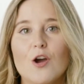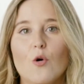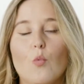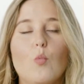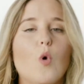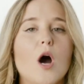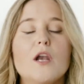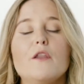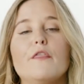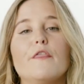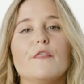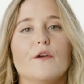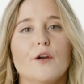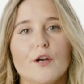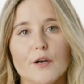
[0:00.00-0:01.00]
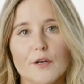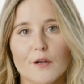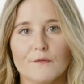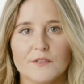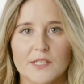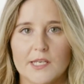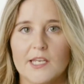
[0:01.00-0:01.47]
One third
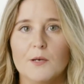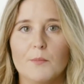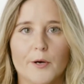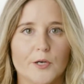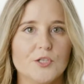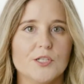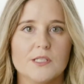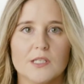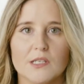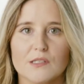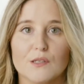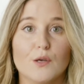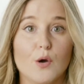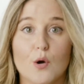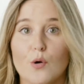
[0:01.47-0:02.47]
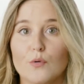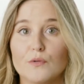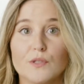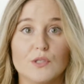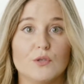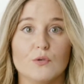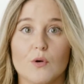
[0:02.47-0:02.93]
of teen purchases
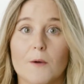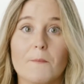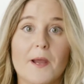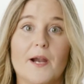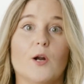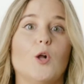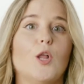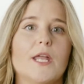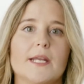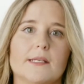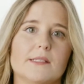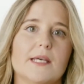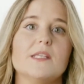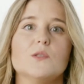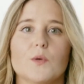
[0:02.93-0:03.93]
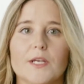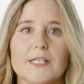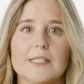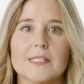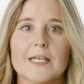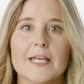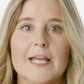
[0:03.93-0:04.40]
goes to apparel and
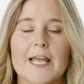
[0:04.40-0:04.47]
accessories.